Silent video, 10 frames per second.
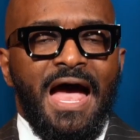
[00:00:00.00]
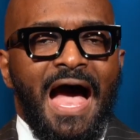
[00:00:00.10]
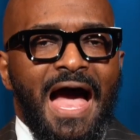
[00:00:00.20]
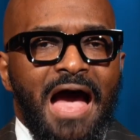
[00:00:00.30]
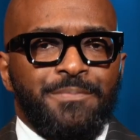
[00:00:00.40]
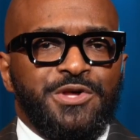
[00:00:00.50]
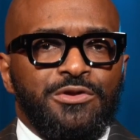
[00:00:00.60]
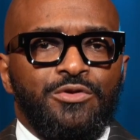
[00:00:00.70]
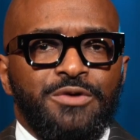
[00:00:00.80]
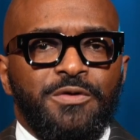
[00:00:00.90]
I
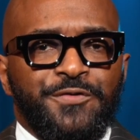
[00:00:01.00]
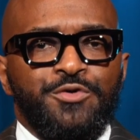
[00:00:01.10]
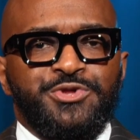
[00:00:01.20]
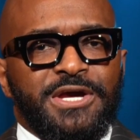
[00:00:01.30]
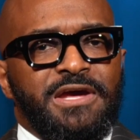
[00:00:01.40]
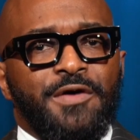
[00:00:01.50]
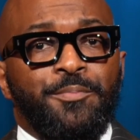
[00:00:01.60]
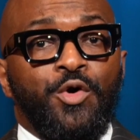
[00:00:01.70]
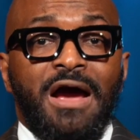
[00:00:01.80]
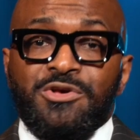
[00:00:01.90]
absolutely refuse to give up
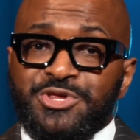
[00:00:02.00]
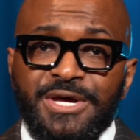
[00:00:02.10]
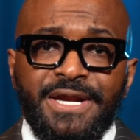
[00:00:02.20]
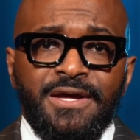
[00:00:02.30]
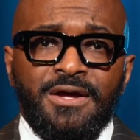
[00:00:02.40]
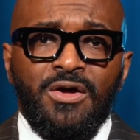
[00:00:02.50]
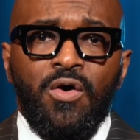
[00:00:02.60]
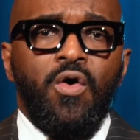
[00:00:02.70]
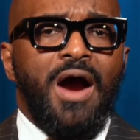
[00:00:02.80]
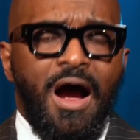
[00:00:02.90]
on our city
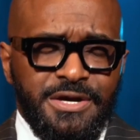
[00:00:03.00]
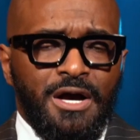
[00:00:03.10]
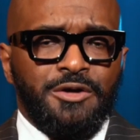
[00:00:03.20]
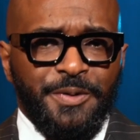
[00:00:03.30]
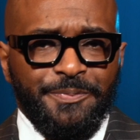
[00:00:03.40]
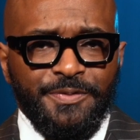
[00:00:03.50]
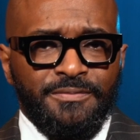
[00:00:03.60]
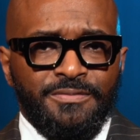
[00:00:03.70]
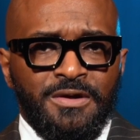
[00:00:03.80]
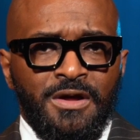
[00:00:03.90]
or our young people.
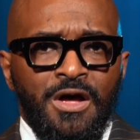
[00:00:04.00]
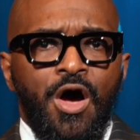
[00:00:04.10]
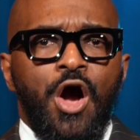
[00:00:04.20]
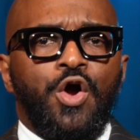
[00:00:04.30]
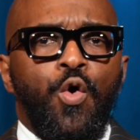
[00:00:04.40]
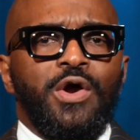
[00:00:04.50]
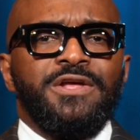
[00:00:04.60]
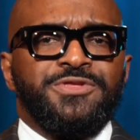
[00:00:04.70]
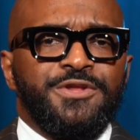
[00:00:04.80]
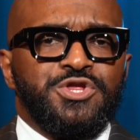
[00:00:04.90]
According
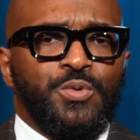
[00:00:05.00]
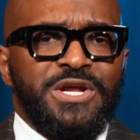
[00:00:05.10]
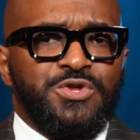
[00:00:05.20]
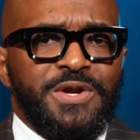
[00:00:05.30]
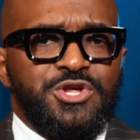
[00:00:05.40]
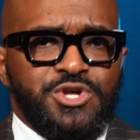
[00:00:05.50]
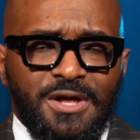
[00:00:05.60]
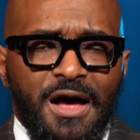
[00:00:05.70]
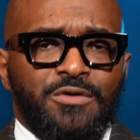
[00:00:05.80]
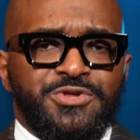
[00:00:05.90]
to the 2020
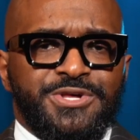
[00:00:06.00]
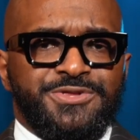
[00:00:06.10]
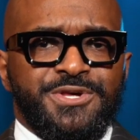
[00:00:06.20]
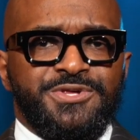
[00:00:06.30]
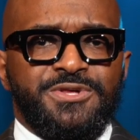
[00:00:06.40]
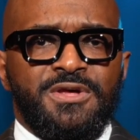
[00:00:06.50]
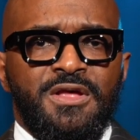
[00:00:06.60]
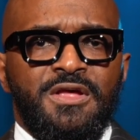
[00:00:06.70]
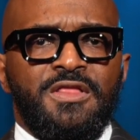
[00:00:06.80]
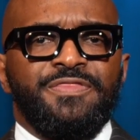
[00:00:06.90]
Chicago census,
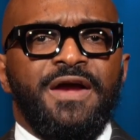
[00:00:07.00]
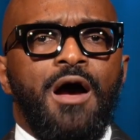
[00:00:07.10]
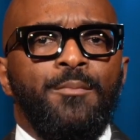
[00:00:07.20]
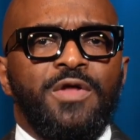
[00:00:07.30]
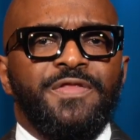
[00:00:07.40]
there are more